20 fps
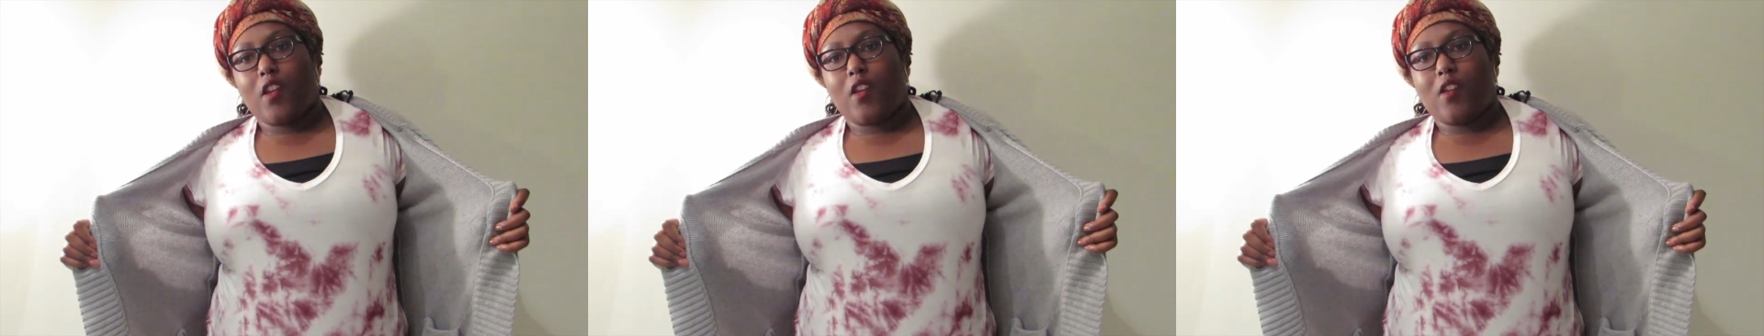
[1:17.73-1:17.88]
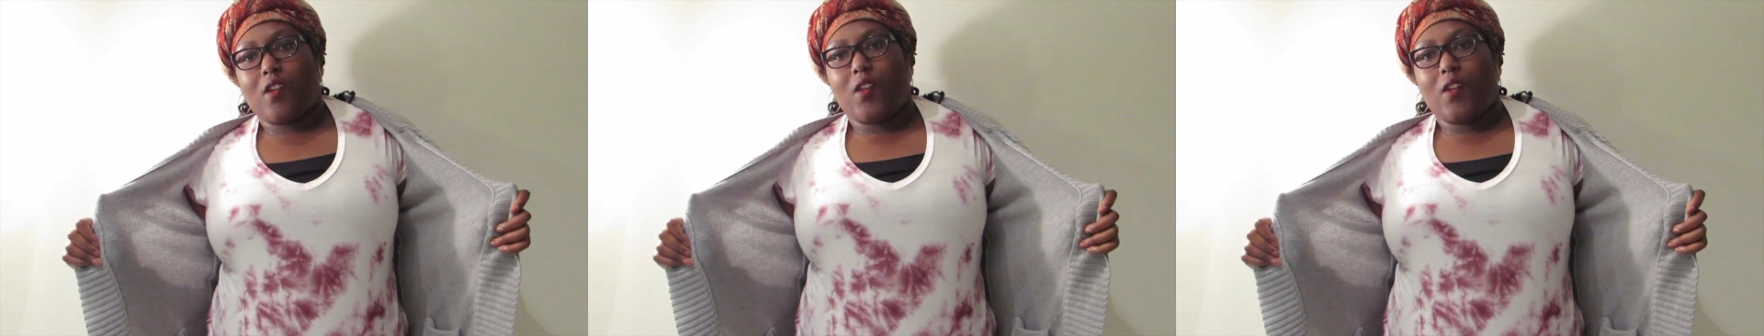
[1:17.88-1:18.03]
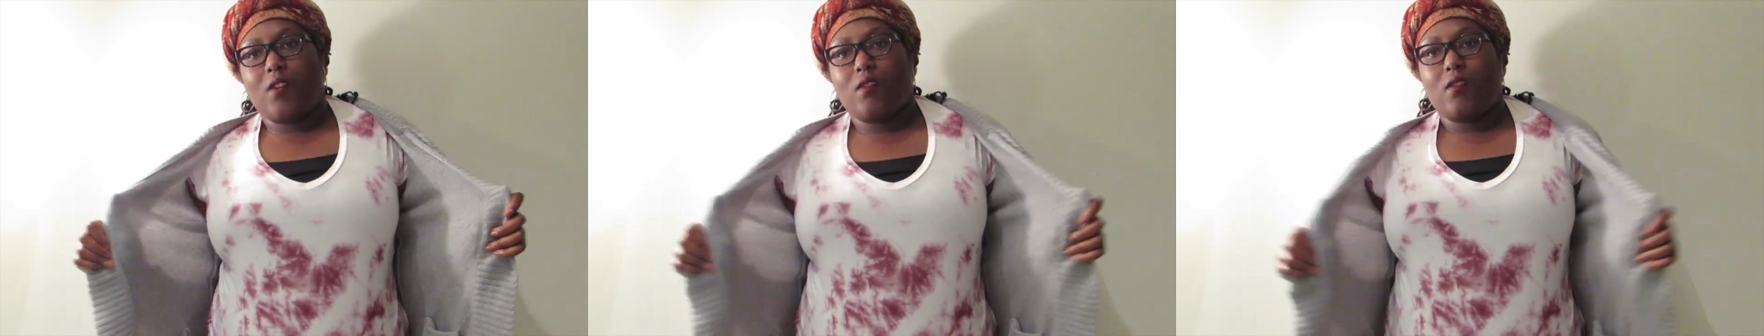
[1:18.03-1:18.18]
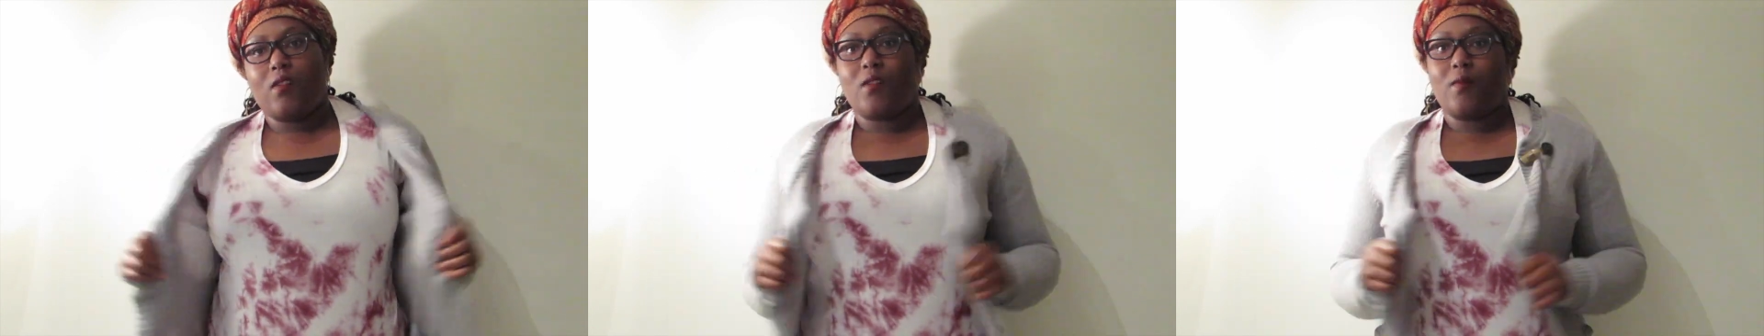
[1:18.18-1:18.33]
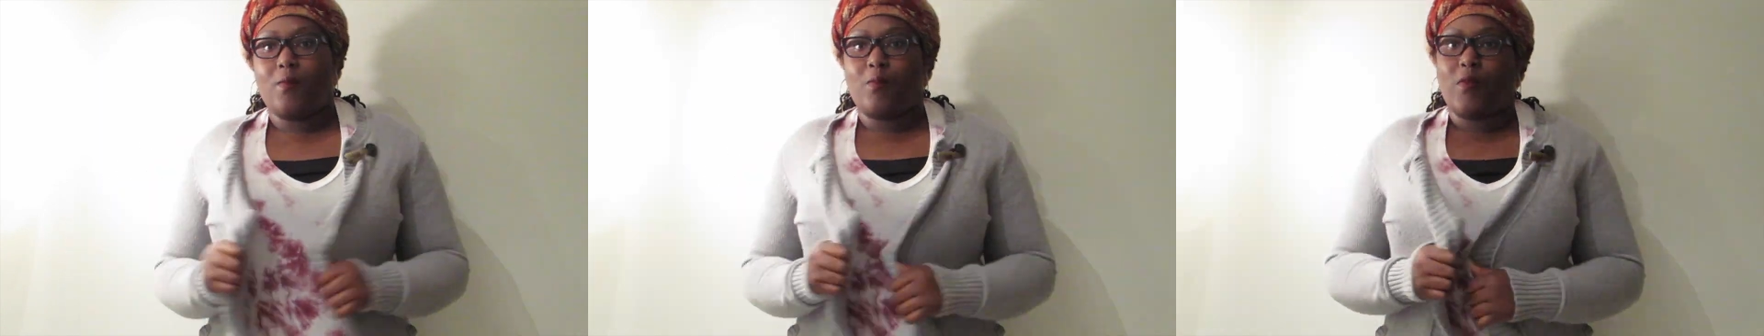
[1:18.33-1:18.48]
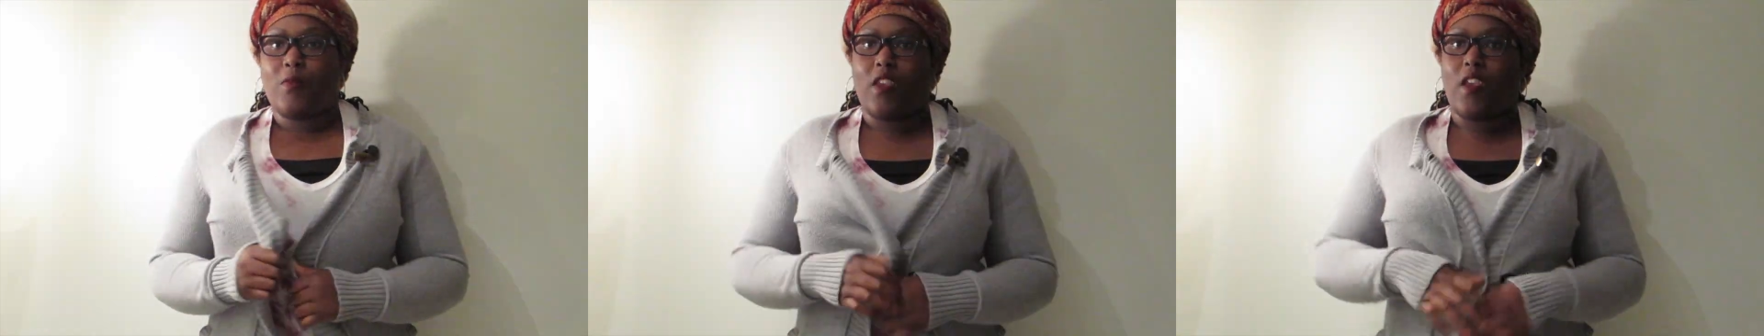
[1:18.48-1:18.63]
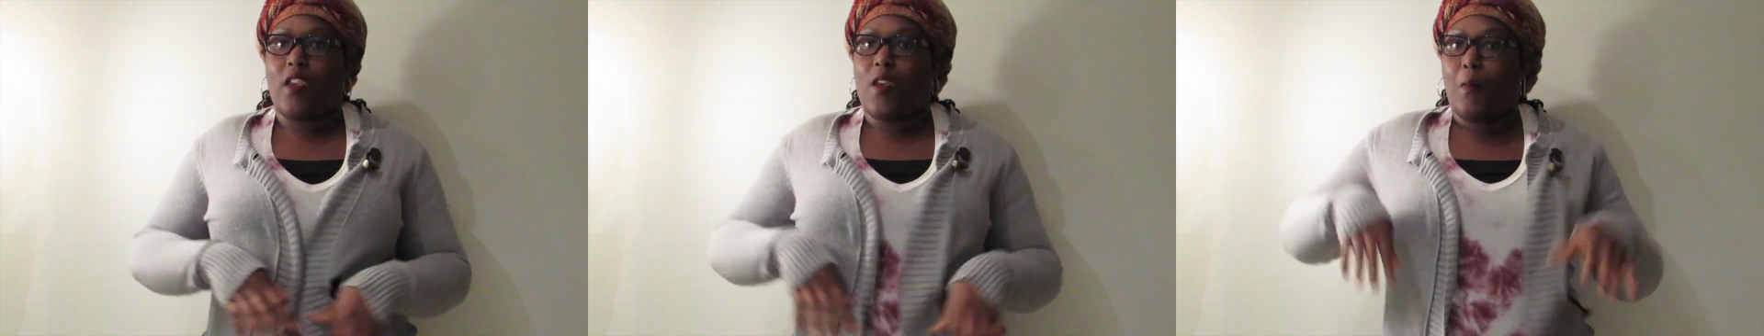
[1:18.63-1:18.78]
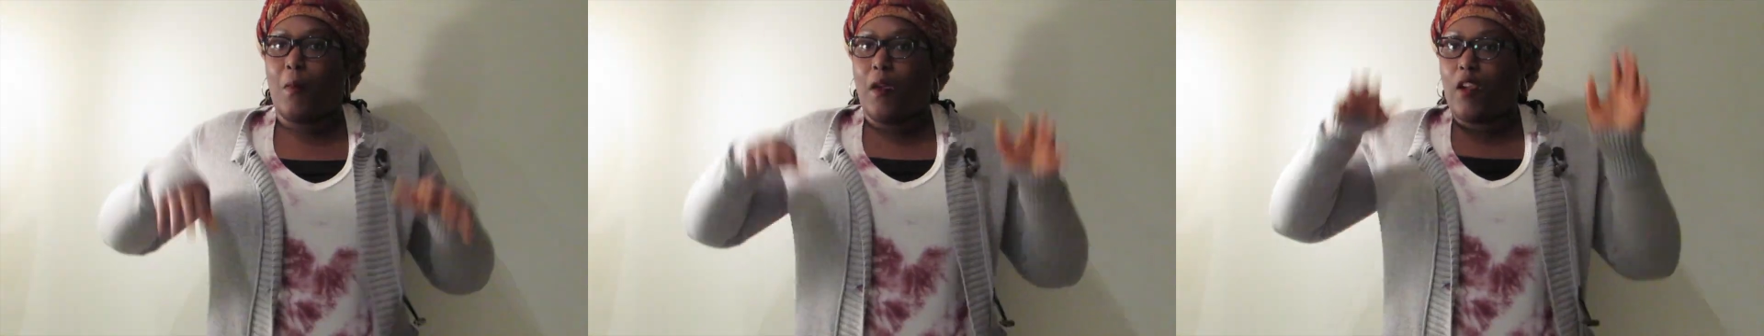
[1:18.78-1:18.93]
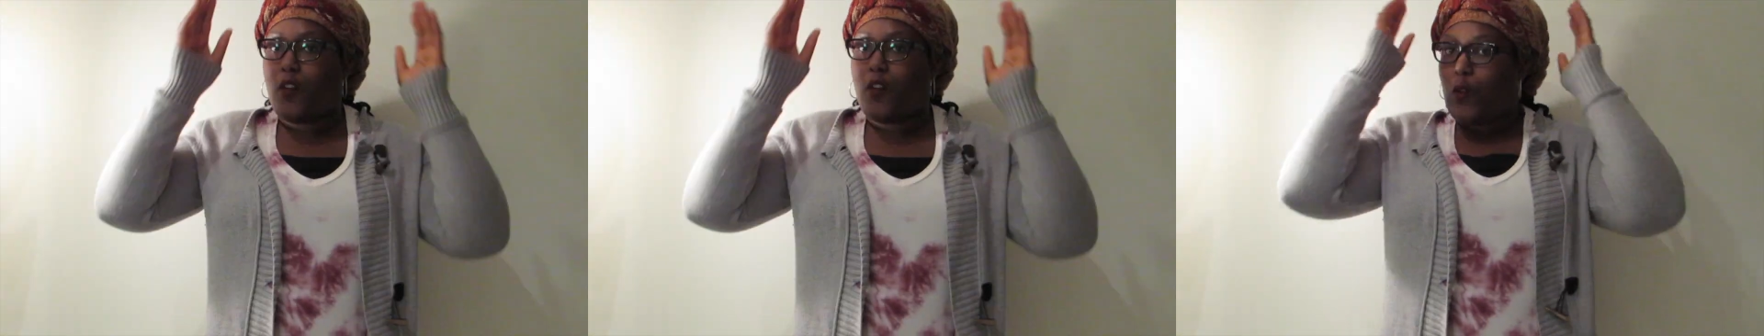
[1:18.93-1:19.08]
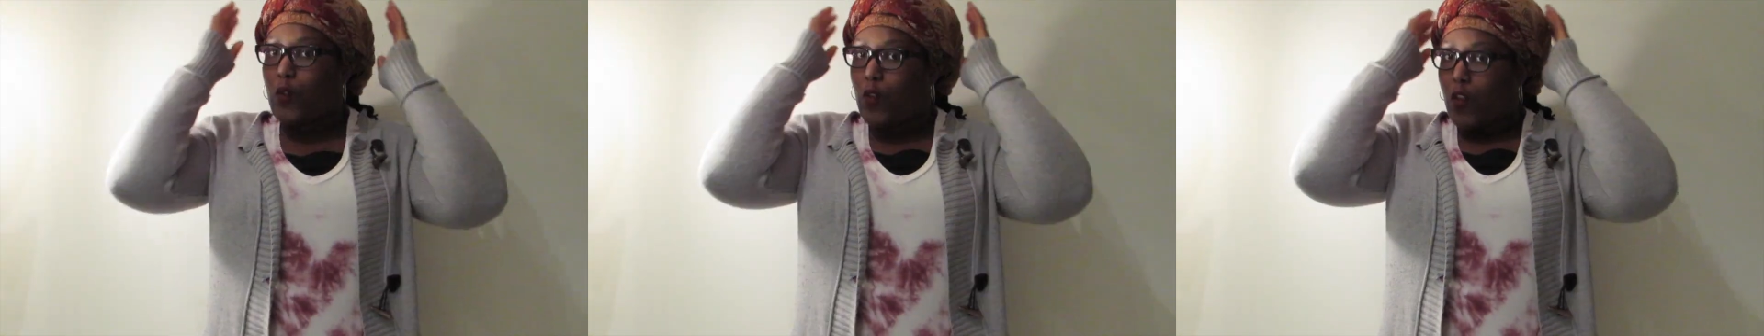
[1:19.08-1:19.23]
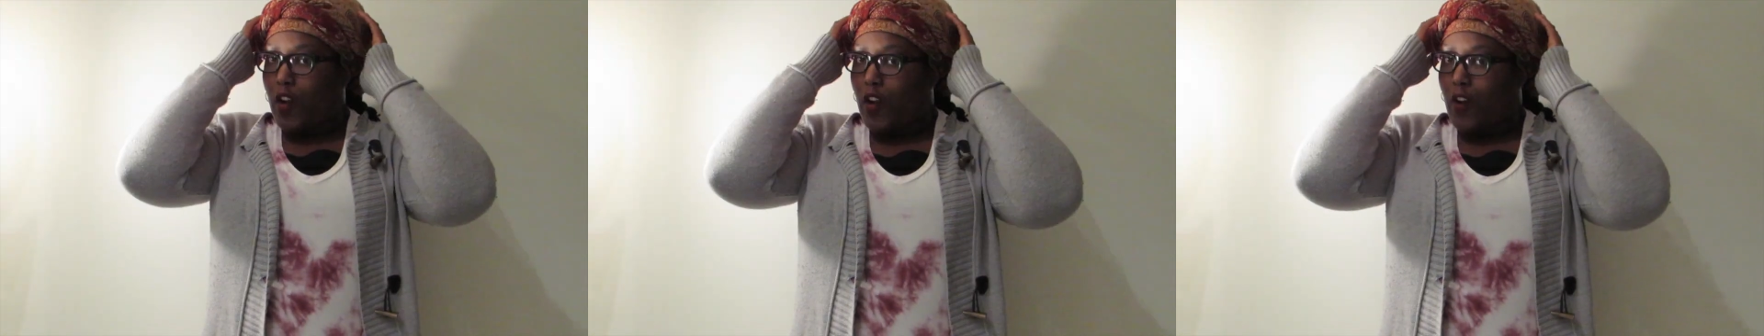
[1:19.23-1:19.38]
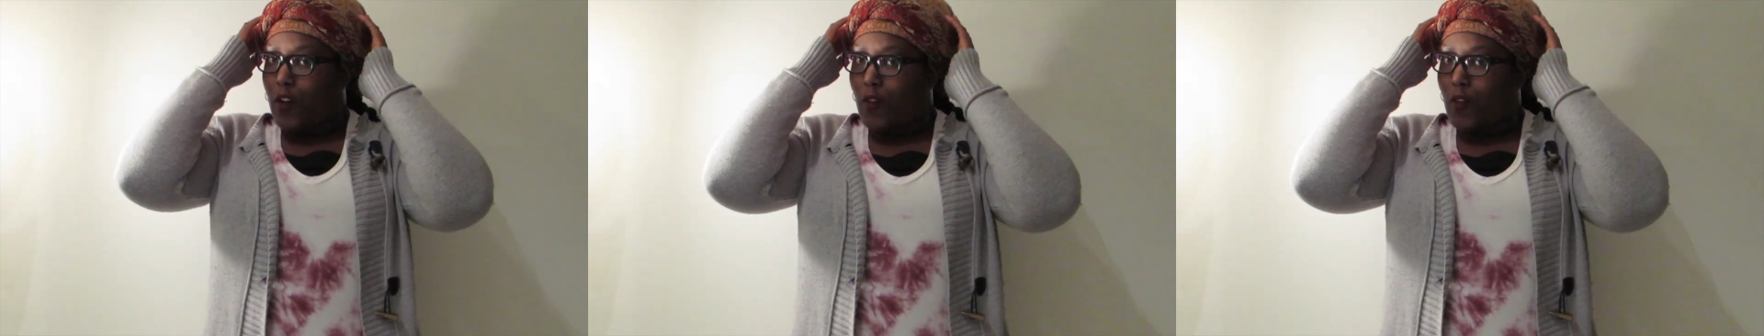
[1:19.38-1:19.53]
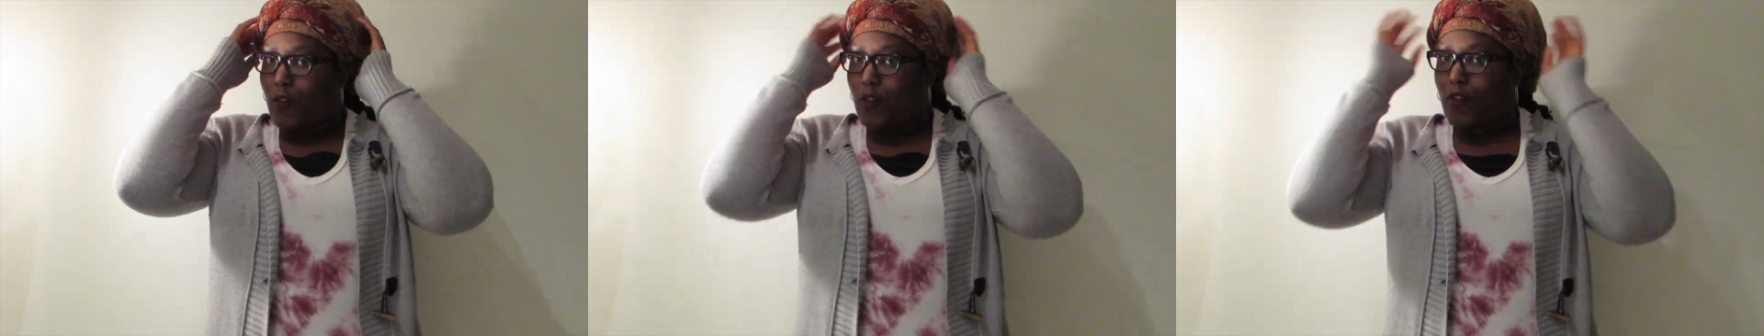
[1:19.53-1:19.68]
Eagle, yeah, my new
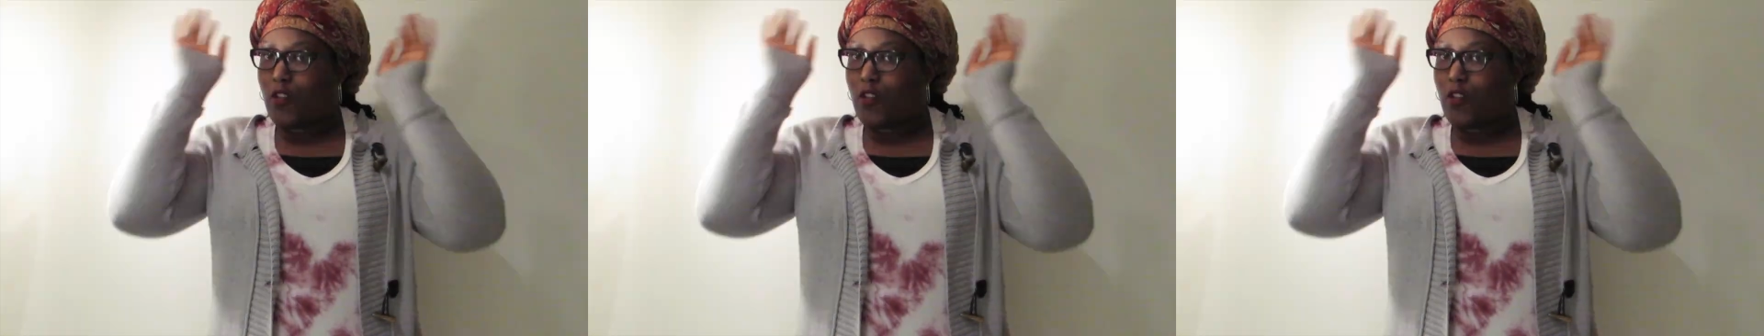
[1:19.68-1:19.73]
scarf.